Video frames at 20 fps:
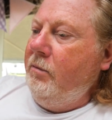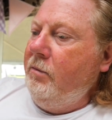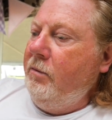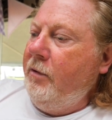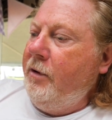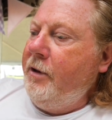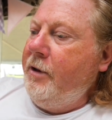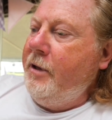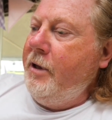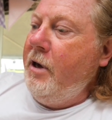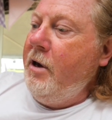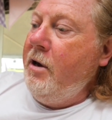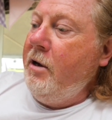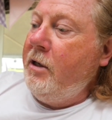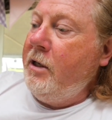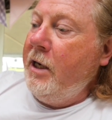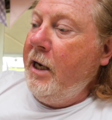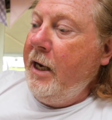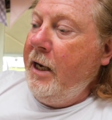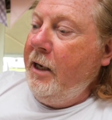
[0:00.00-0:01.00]

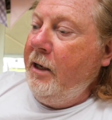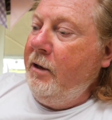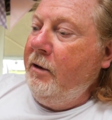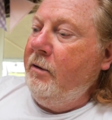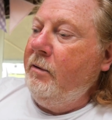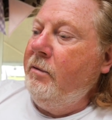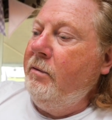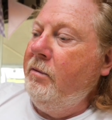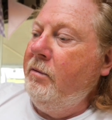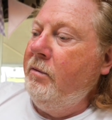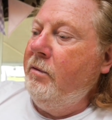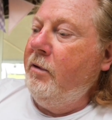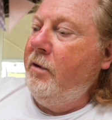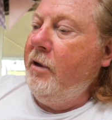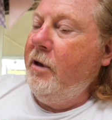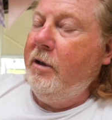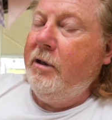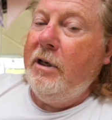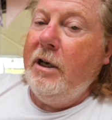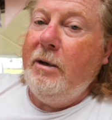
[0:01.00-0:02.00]
13
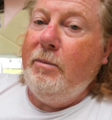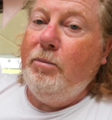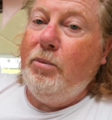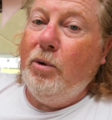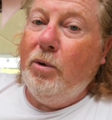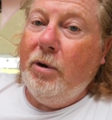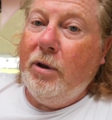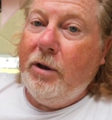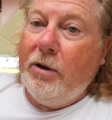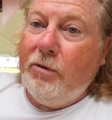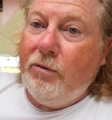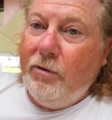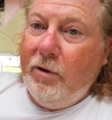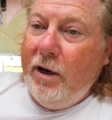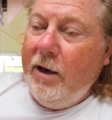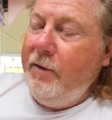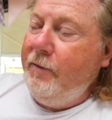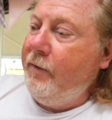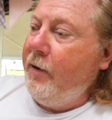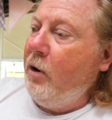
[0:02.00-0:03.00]

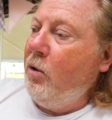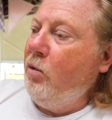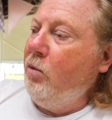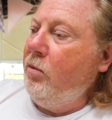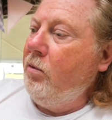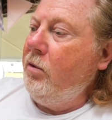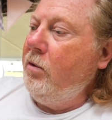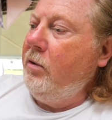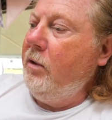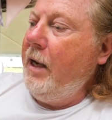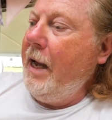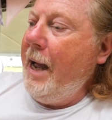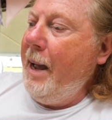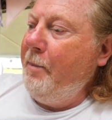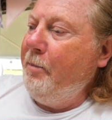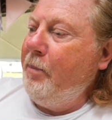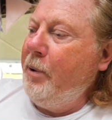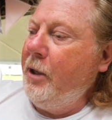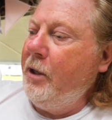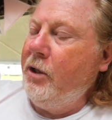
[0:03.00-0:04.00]
13.3 volt
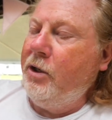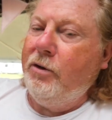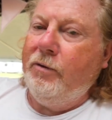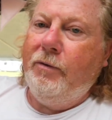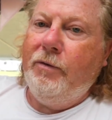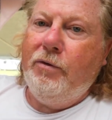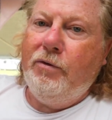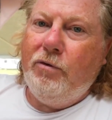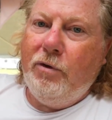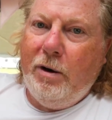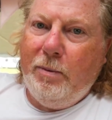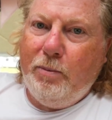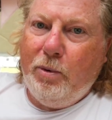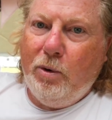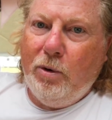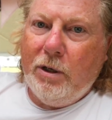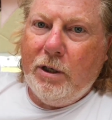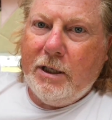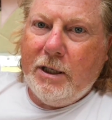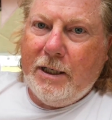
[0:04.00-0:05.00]
ampage of
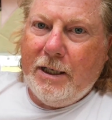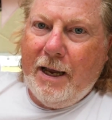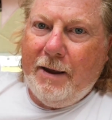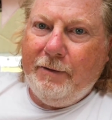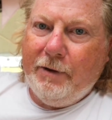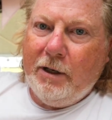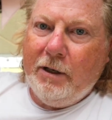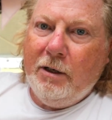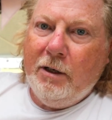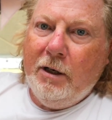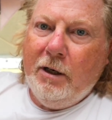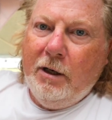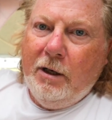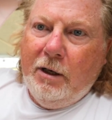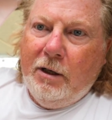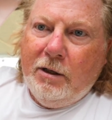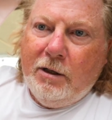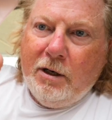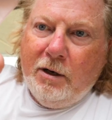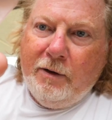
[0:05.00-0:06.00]
3.7
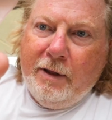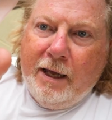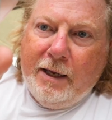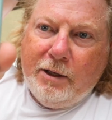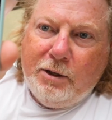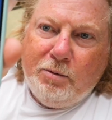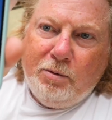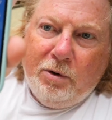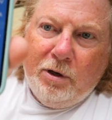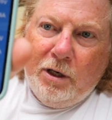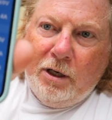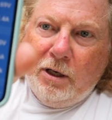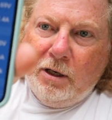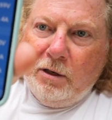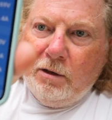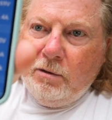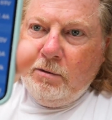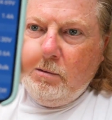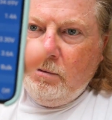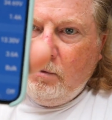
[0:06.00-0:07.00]
so that's what
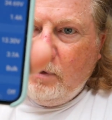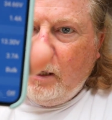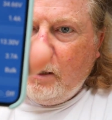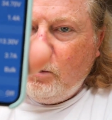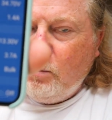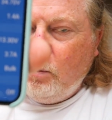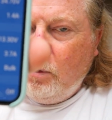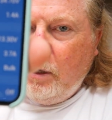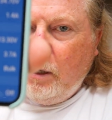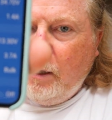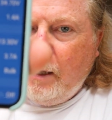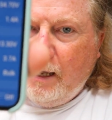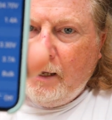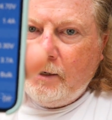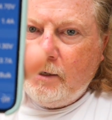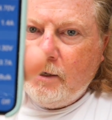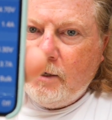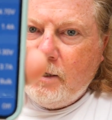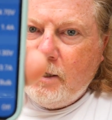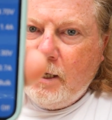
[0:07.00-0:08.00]
you that's what you
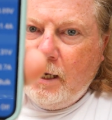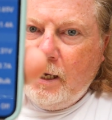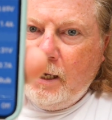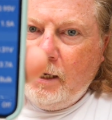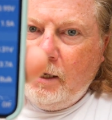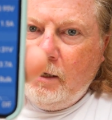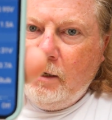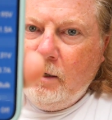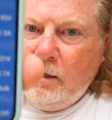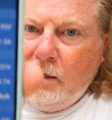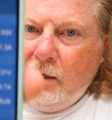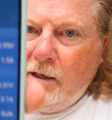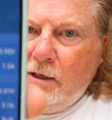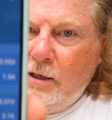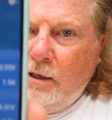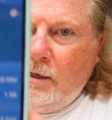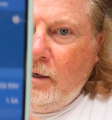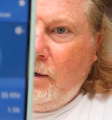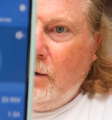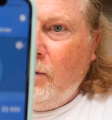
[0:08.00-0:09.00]
get to see
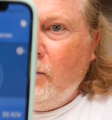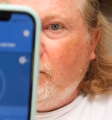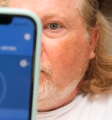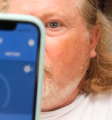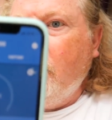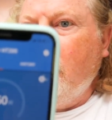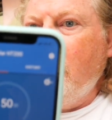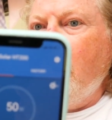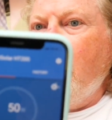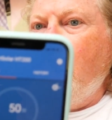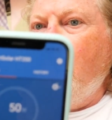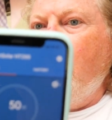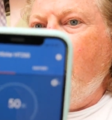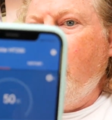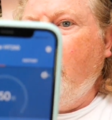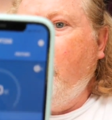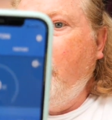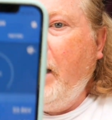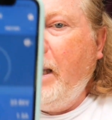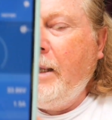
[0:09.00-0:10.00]
on
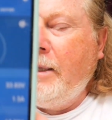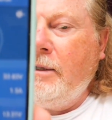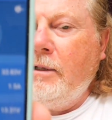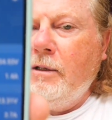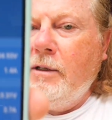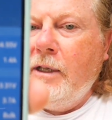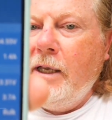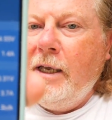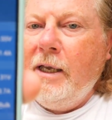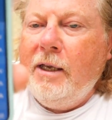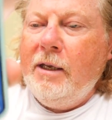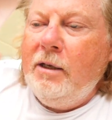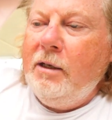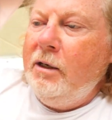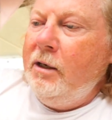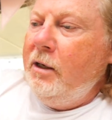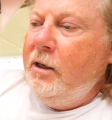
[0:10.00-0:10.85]
on the panel there.